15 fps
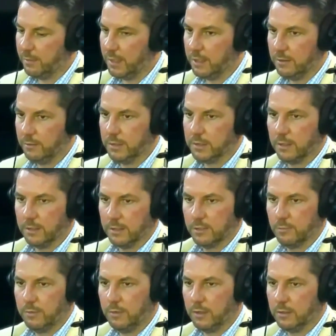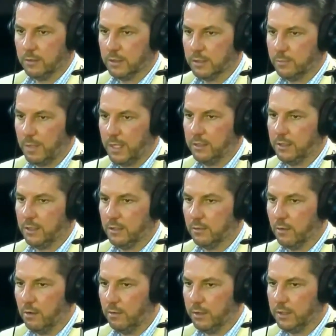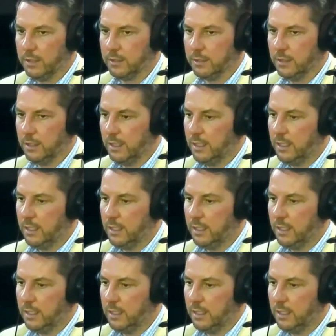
in and we started expanding and growing and